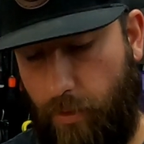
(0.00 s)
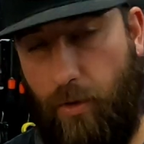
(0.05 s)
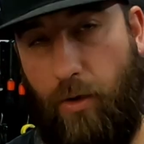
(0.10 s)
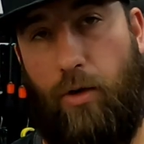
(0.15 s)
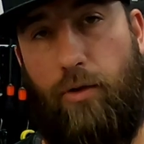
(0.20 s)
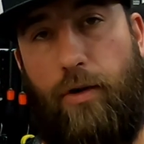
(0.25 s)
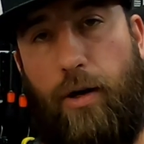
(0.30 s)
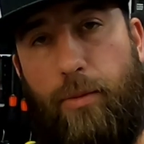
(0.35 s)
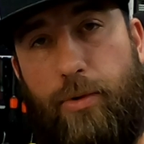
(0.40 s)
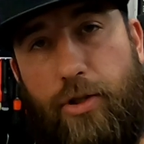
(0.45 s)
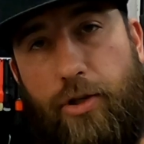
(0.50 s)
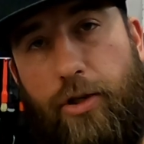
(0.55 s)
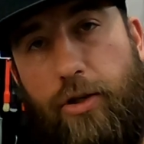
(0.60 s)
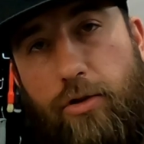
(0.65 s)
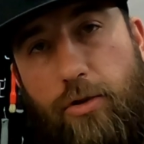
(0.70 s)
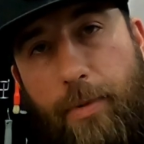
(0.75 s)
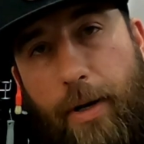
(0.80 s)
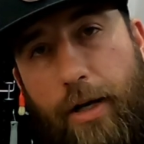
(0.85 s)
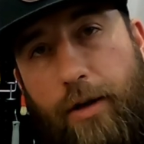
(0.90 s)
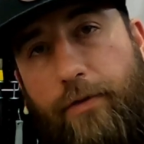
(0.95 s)
Going around with your
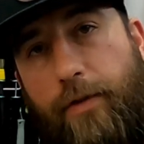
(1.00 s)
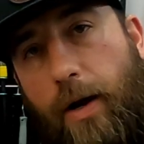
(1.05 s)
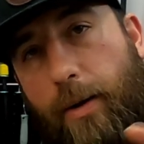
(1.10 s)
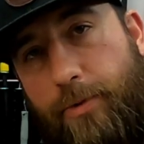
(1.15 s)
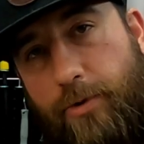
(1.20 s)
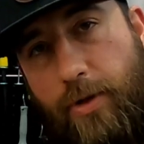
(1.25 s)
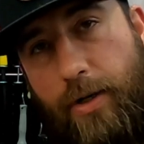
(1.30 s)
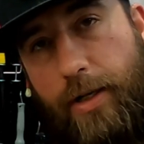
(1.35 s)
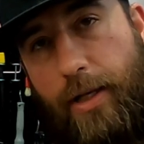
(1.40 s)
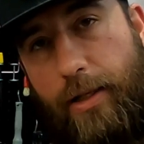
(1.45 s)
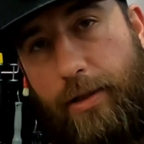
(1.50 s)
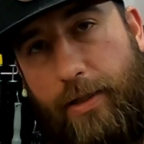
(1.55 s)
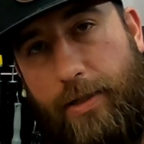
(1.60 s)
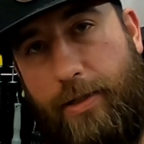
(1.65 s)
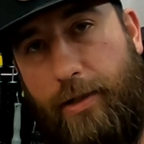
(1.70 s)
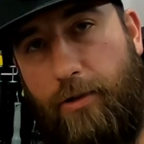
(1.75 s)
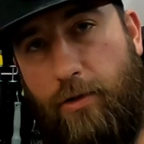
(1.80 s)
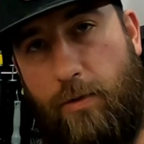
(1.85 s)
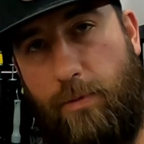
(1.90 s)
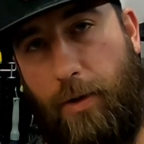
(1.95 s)
huge microfiber trying to get
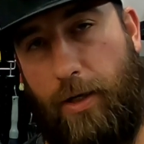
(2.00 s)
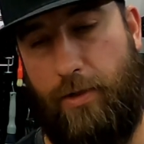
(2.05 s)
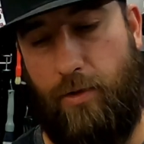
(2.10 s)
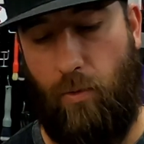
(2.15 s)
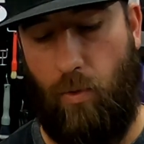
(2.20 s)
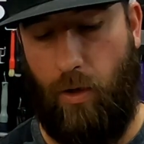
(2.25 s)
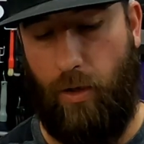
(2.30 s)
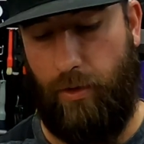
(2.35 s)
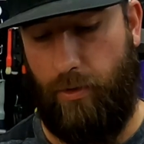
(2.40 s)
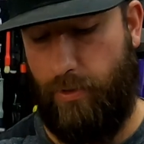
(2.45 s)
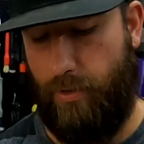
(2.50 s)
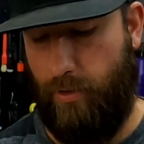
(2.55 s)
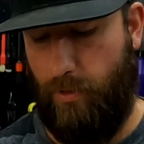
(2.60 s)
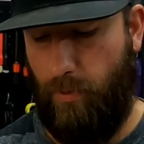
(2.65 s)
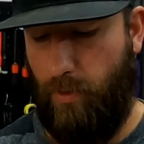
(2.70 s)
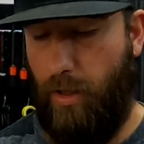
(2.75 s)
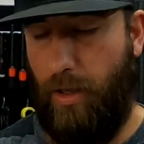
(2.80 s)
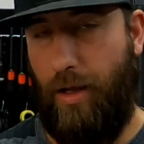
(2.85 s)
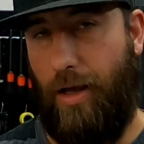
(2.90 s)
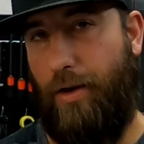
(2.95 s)
these little spots of water.
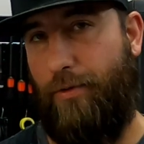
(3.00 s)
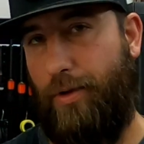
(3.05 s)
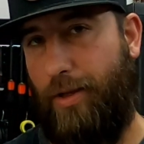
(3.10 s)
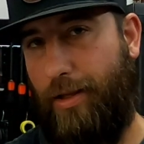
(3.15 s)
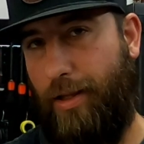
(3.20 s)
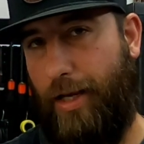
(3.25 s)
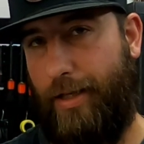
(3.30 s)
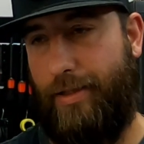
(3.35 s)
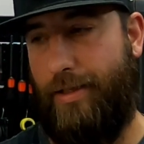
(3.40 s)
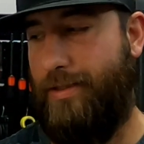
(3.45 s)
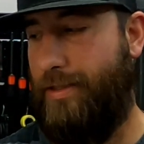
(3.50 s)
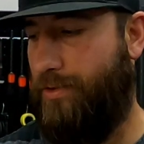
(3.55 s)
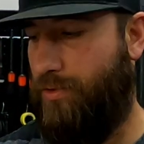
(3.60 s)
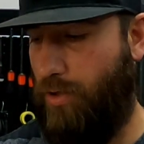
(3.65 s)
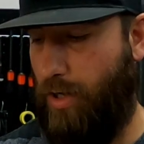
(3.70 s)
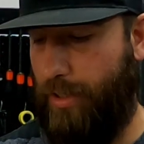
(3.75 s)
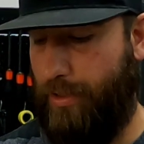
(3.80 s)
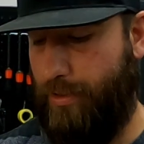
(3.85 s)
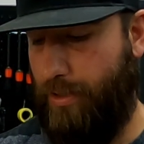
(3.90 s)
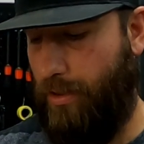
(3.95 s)
So I really like these as
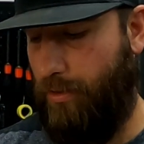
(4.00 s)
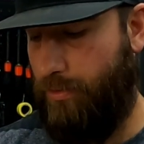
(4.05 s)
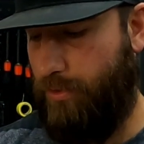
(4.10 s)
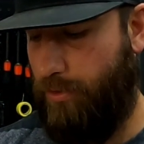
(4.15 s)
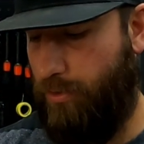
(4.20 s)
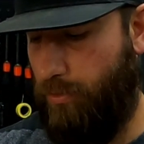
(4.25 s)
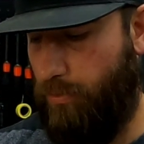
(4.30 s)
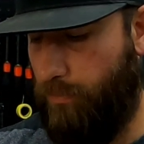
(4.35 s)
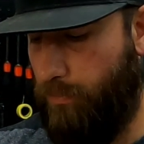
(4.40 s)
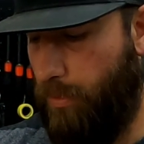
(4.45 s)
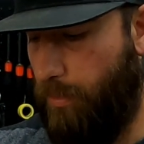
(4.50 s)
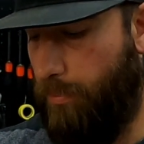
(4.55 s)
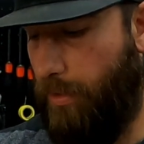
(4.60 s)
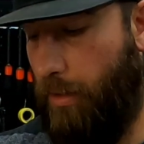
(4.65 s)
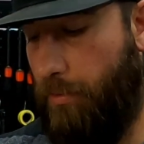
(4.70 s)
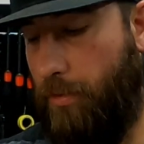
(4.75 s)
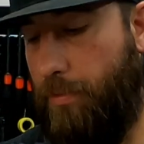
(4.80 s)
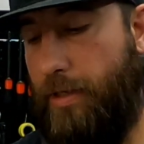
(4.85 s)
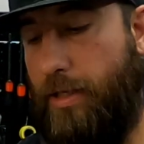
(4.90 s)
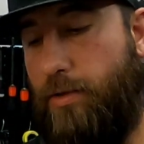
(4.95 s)
drying towels too. But
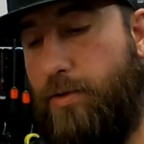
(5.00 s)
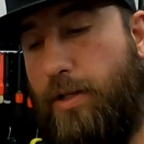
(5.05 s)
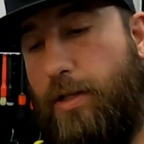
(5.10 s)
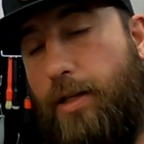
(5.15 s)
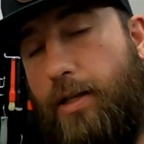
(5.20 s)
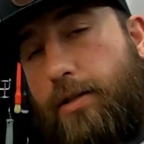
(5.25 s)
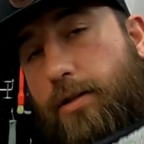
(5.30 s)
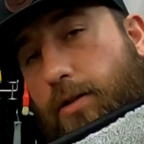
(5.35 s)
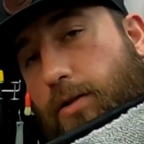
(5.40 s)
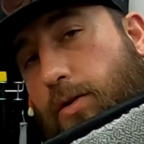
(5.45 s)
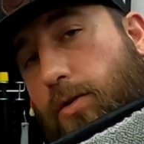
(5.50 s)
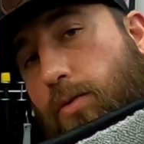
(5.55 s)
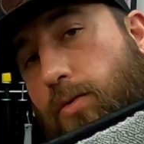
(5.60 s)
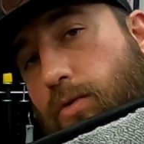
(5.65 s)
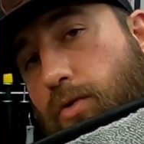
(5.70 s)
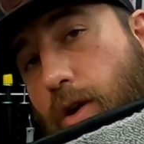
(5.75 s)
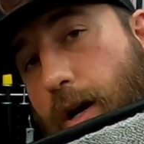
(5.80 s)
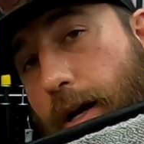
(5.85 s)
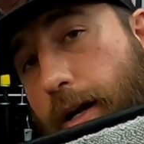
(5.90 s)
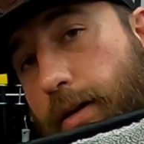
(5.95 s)
I'm gonna be using this to
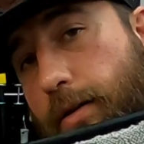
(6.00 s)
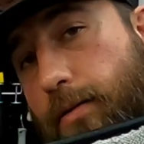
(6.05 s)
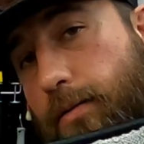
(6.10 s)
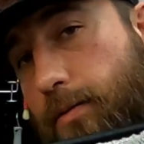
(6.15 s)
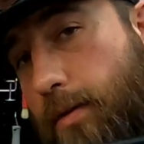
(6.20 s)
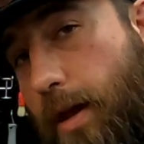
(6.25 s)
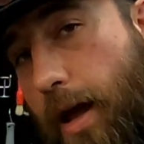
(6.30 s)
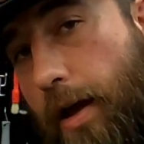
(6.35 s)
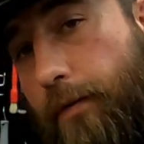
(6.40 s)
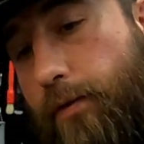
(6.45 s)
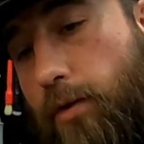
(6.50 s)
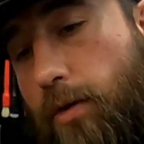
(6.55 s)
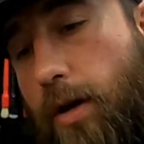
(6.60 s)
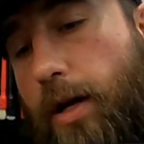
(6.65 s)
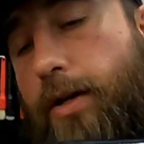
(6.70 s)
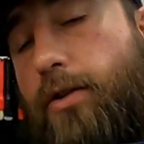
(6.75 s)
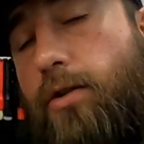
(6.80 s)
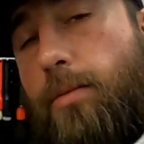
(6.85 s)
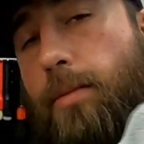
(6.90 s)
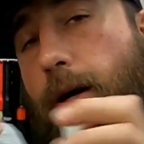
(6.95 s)
dry after
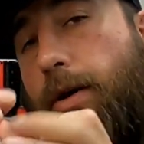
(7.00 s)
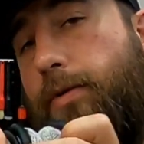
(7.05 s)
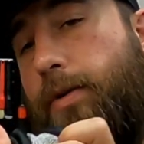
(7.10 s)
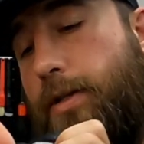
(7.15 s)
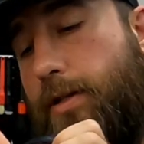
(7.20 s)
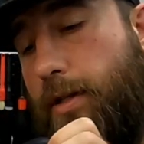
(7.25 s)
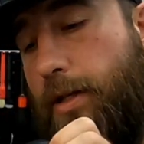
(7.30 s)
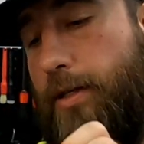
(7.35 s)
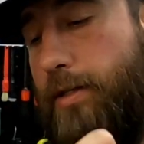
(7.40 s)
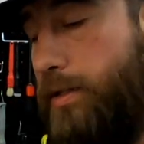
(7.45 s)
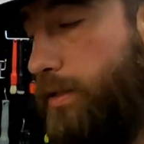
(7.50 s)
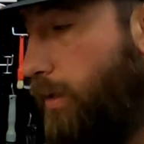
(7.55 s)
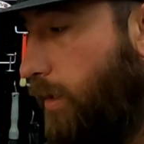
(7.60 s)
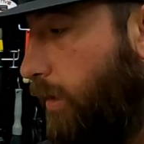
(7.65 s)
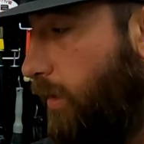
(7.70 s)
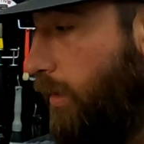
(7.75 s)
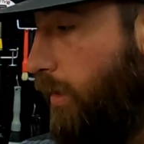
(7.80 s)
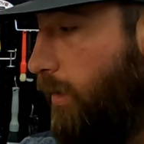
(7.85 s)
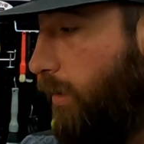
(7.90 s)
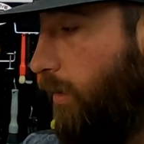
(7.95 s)
I do my rinseless.
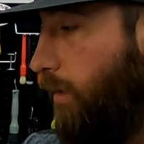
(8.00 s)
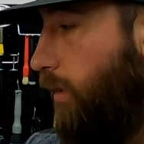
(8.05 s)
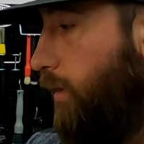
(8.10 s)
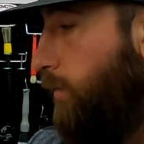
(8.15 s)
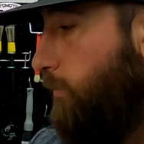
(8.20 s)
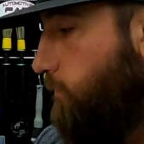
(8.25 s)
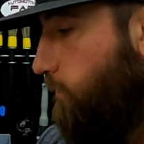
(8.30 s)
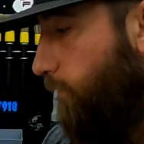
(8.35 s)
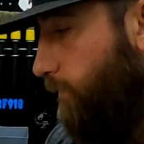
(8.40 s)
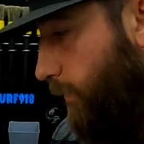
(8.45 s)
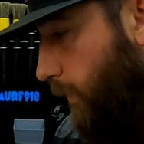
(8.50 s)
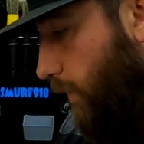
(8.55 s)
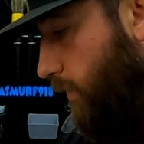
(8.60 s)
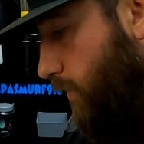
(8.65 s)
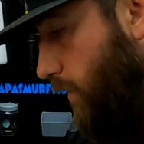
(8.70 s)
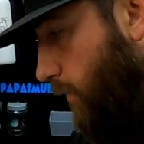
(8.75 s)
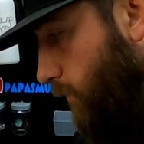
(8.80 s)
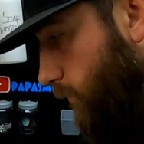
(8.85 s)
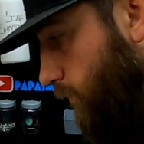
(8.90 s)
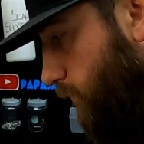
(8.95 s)

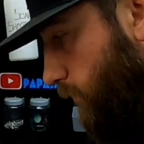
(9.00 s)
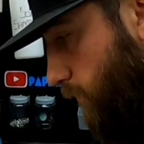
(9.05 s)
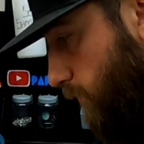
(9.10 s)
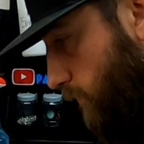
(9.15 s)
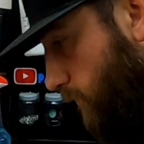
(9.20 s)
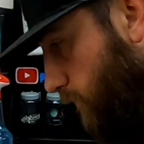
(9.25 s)
So